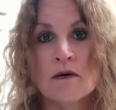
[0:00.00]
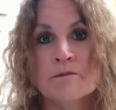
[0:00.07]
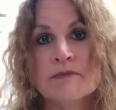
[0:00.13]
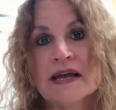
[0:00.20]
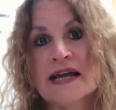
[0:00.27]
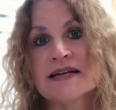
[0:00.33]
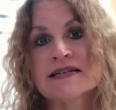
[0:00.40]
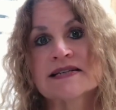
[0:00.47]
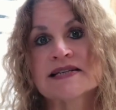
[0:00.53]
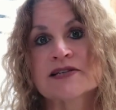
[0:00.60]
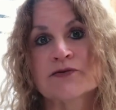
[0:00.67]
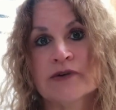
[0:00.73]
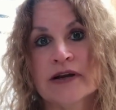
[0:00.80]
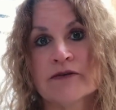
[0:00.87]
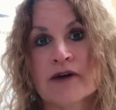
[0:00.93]
because
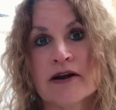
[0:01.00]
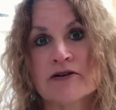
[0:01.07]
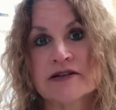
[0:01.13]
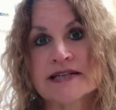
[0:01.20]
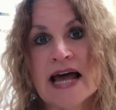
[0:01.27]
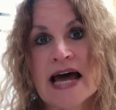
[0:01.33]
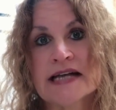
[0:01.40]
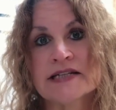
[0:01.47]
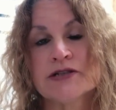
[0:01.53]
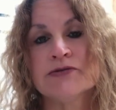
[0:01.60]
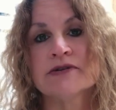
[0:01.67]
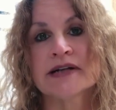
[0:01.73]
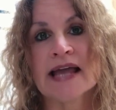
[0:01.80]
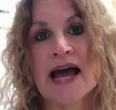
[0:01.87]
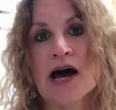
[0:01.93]
screenwriters had
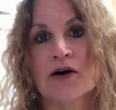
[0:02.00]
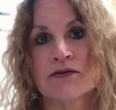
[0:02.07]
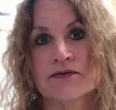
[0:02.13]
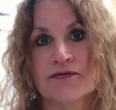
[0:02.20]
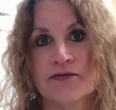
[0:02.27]
to account